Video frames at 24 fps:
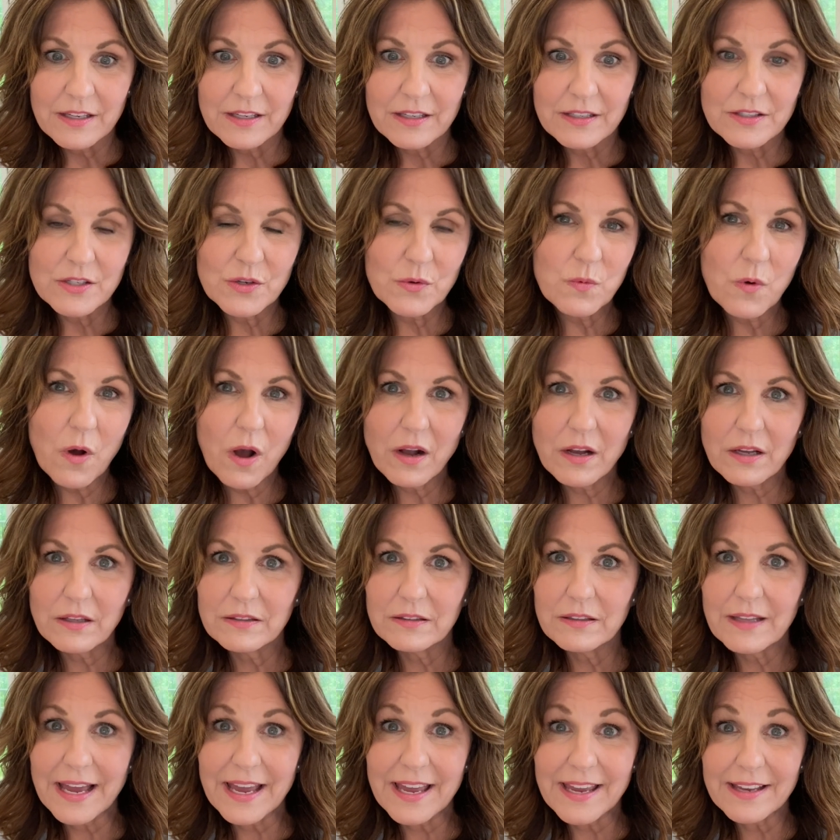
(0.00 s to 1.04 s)
to walk
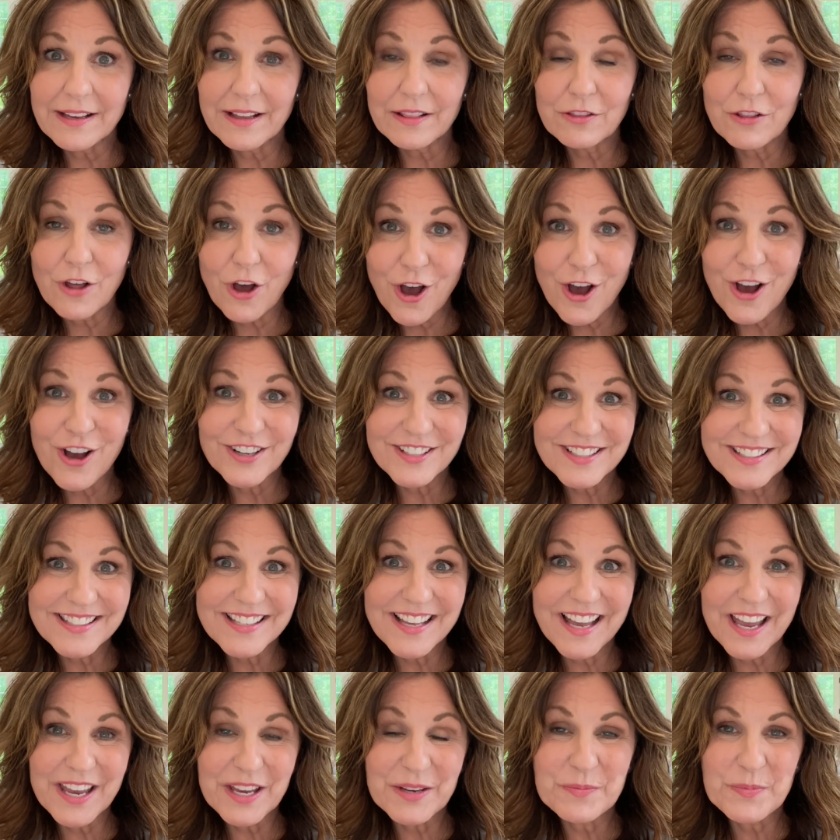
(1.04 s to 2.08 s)

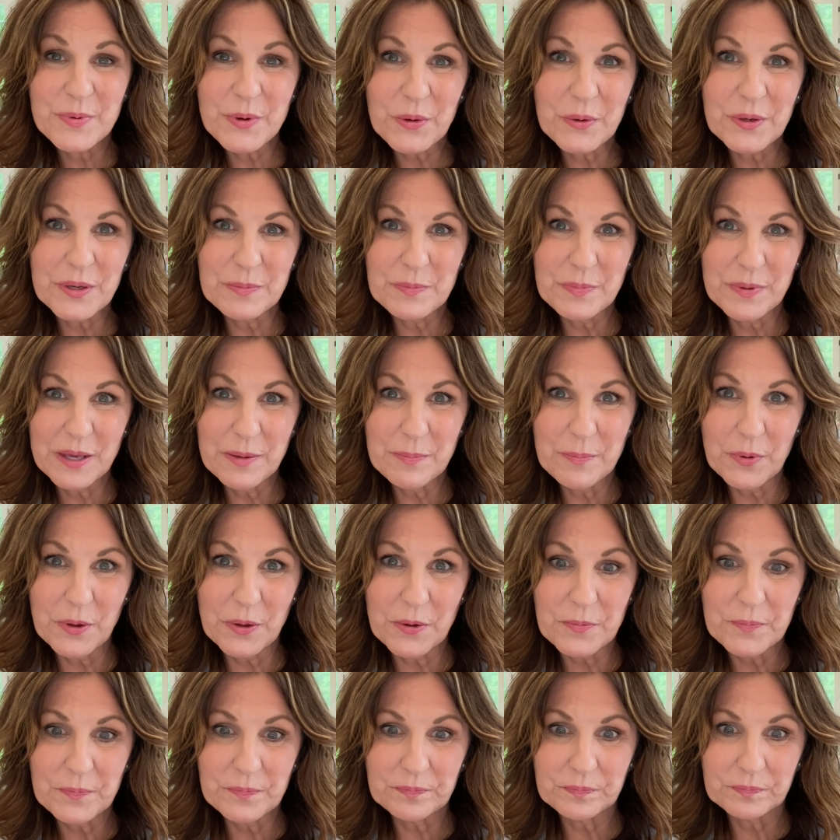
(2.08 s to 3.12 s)
alongside broken
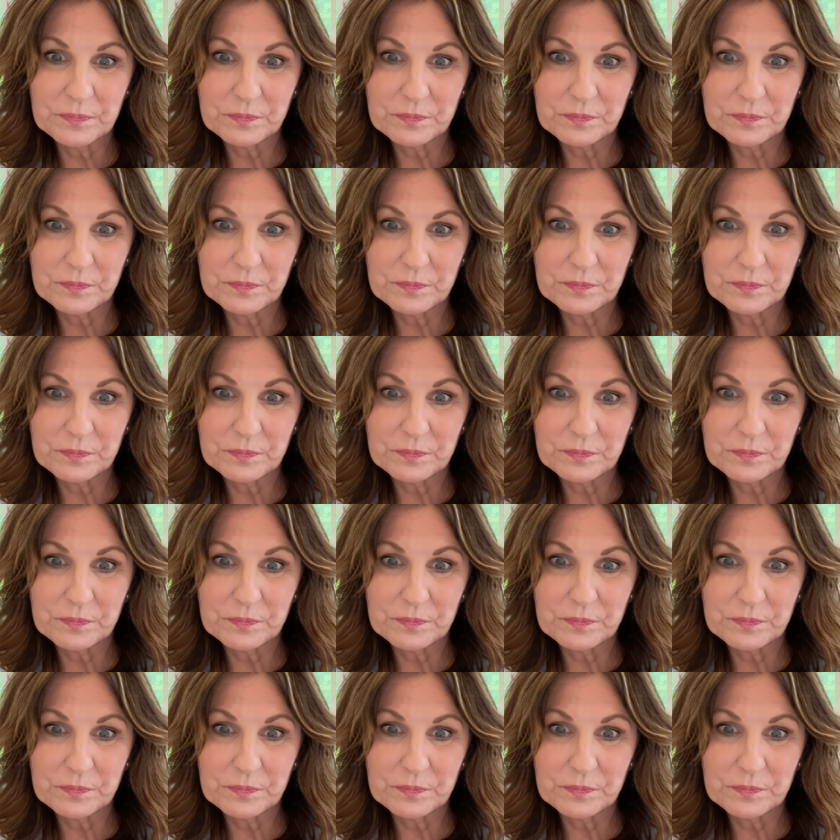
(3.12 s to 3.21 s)
people.